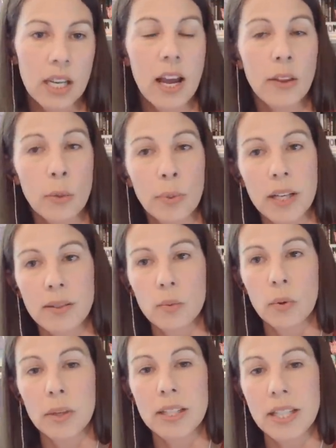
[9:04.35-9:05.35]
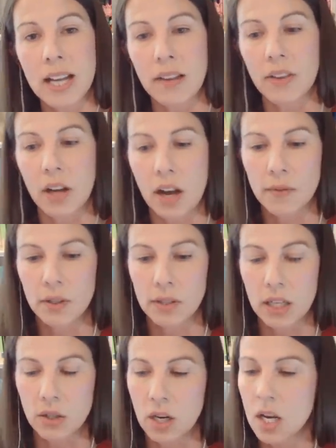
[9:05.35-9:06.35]
In other places where we did have the
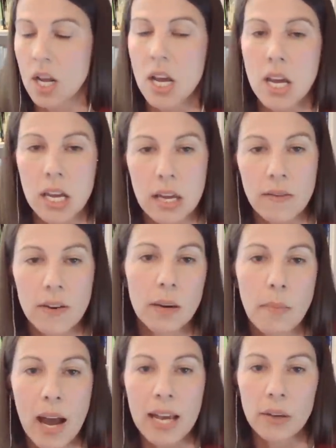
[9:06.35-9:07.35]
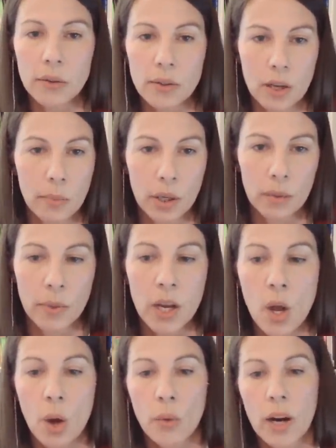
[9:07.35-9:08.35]
conversation, even in my own suburb,
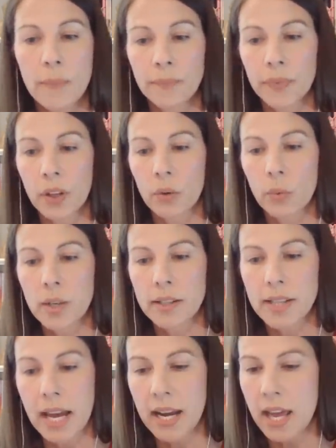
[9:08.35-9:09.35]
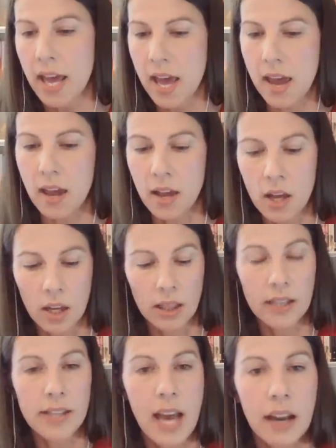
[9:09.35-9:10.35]
right, we said, hey,
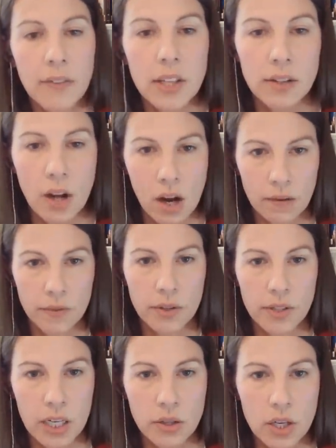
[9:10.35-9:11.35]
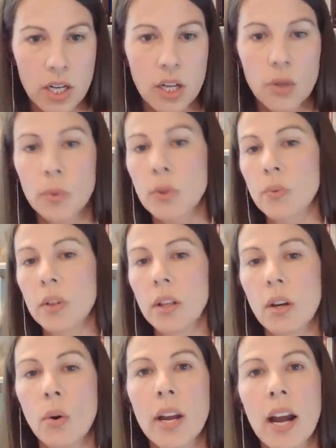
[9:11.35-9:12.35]
let's have this conversation. Here's what's
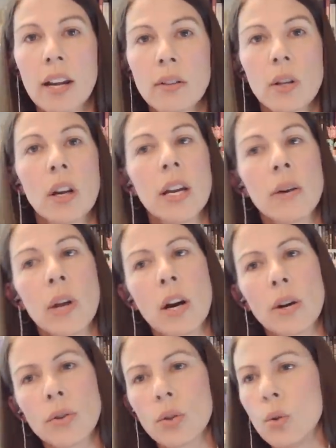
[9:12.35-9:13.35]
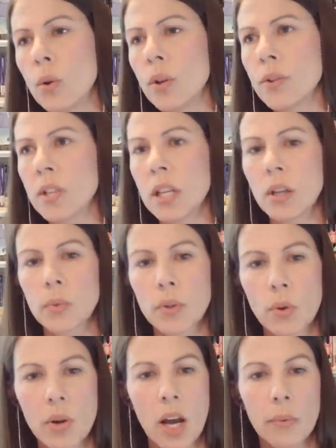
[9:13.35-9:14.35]
really going on in our schools. Here's what's
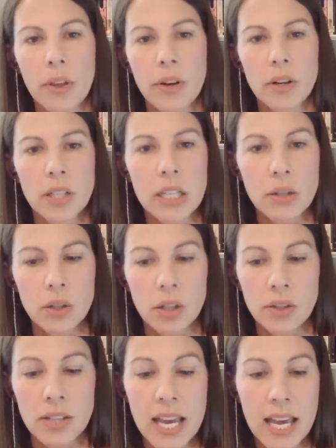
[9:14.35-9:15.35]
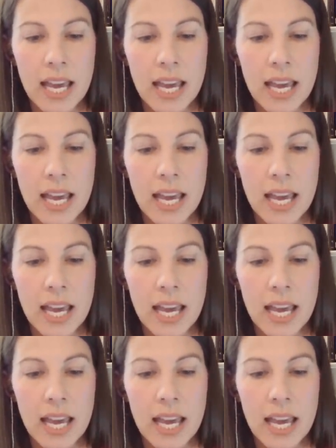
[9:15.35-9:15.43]
going on with our teachers.